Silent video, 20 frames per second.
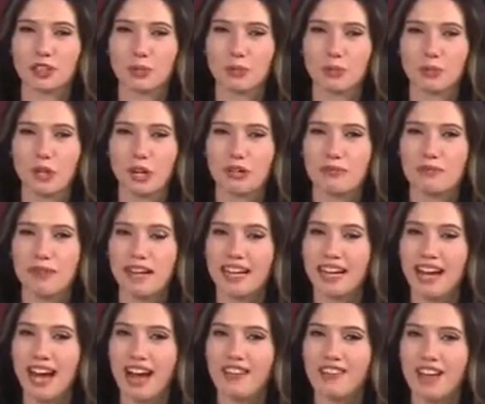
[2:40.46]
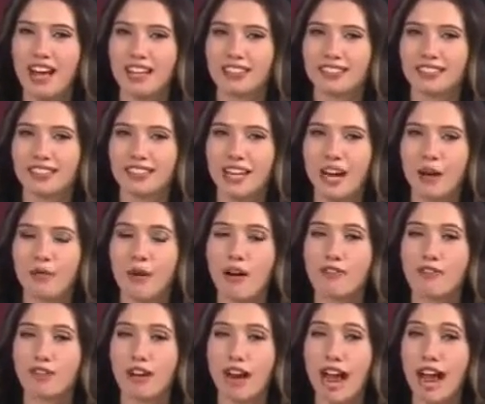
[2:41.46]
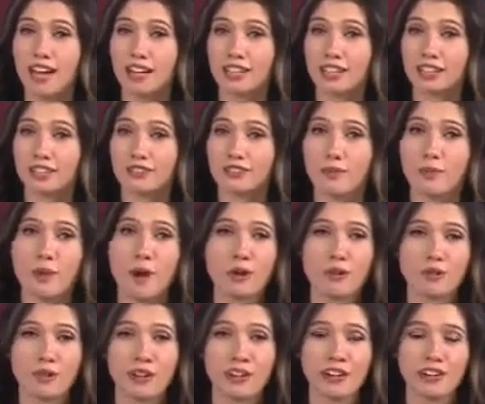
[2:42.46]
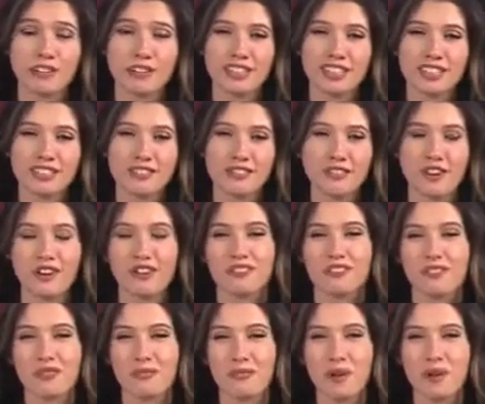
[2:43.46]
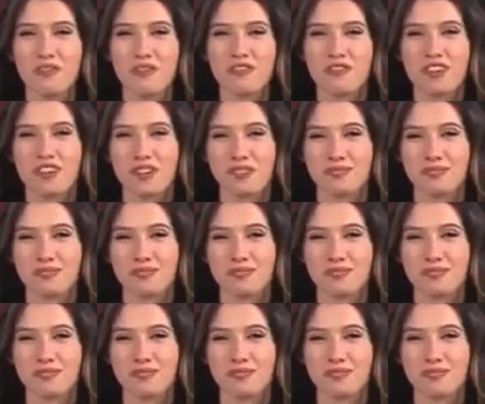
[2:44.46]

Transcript: run may have ended. However, Aka's football career is far from over.